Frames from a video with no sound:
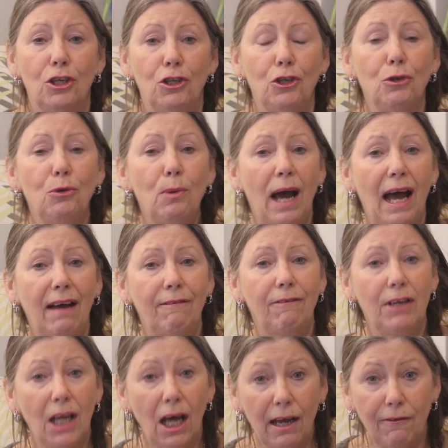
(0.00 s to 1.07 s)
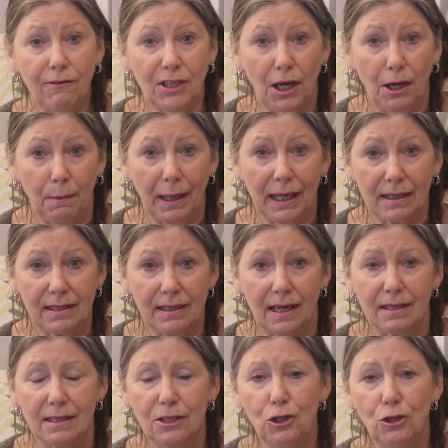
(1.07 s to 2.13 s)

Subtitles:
You have lifetime access